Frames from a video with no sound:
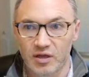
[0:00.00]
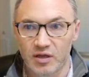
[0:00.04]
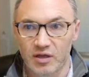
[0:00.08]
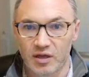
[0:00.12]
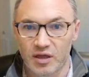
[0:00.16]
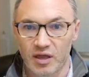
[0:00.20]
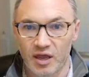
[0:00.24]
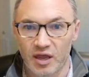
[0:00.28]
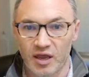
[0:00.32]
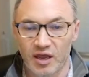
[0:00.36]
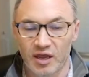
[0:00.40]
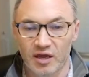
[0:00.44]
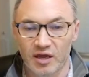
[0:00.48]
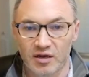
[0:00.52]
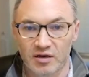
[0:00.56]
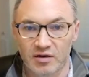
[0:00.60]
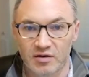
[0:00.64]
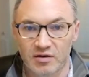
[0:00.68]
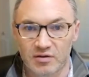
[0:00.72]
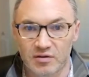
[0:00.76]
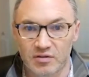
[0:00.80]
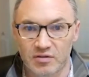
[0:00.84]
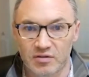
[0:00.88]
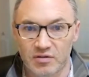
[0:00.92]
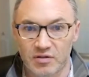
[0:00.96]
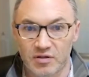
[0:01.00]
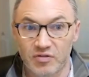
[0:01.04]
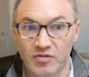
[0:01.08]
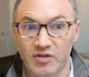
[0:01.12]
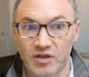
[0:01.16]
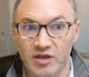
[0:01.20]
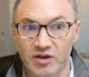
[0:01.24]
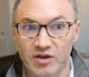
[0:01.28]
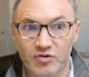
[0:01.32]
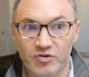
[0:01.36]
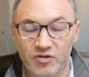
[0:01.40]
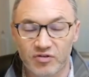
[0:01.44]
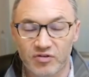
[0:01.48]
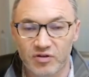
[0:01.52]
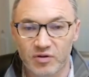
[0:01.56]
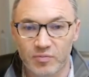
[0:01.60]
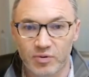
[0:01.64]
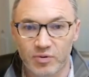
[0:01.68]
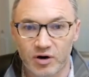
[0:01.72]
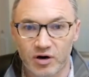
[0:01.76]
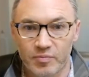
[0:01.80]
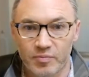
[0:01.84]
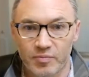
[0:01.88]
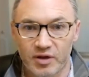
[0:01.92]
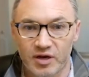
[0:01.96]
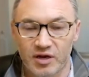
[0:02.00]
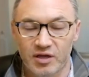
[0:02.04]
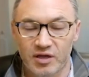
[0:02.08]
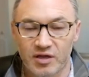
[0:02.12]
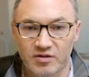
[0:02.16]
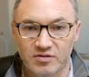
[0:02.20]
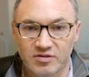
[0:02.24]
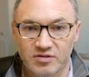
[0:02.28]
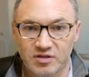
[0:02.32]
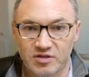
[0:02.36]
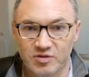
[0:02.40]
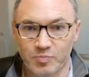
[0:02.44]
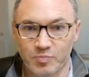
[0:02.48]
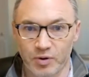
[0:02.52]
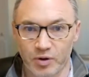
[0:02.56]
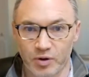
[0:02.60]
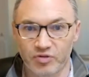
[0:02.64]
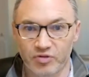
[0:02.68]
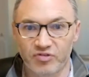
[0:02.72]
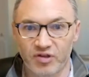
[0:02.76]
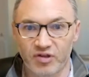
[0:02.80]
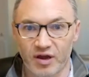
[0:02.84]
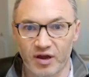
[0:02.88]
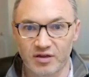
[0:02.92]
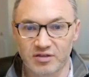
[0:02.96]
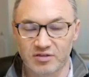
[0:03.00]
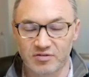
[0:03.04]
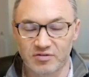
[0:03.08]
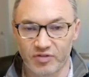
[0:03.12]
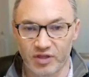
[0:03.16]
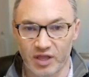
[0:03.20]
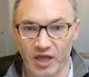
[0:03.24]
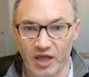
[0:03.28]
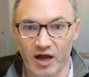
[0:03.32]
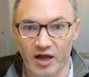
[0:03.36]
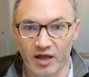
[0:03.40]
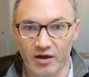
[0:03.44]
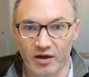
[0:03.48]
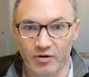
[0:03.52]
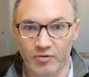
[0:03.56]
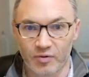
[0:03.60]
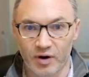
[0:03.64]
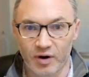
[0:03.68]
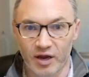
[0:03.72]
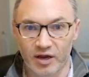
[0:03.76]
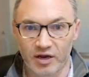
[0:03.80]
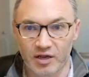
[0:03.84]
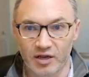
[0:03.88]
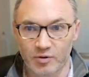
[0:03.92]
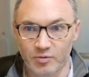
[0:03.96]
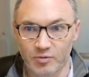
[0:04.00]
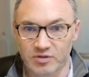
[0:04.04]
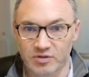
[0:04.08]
And the interesting part, Mehdi, is it's both sides of the aisle, right?